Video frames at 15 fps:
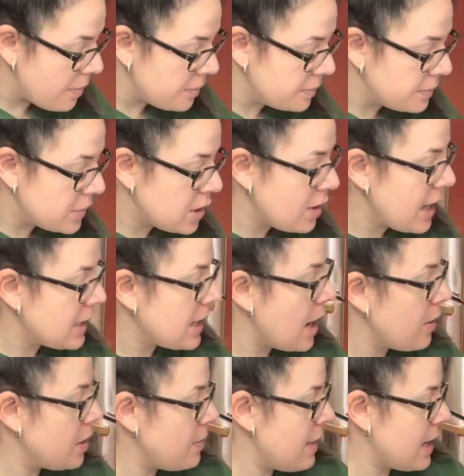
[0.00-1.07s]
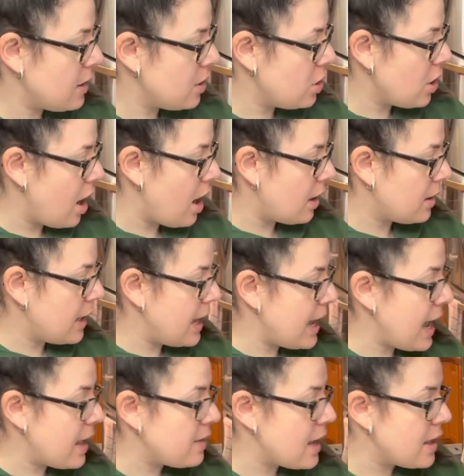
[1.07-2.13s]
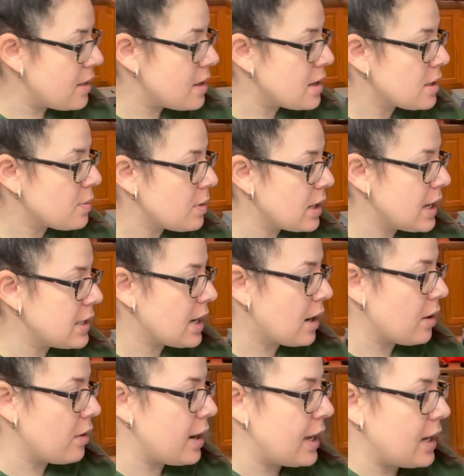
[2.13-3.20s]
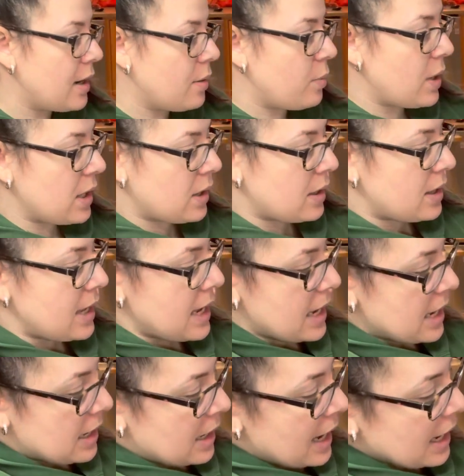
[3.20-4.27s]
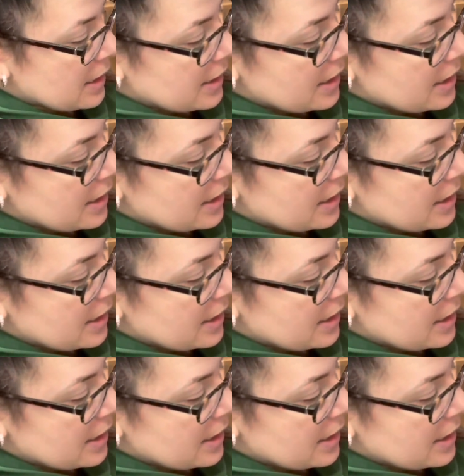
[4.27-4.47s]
So that's how you make the chocolate. And then this one I decorated with the candy